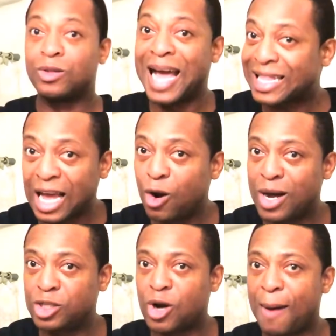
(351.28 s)
That
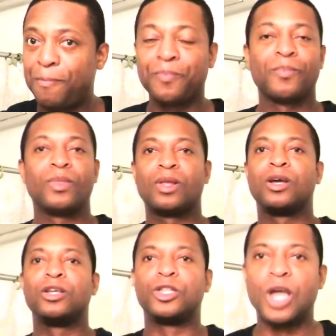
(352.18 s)
alone drop,
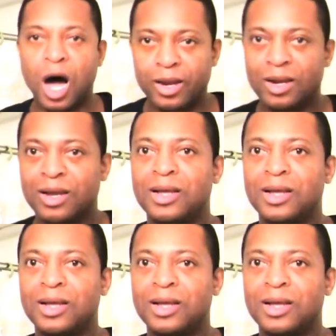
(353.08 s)
done.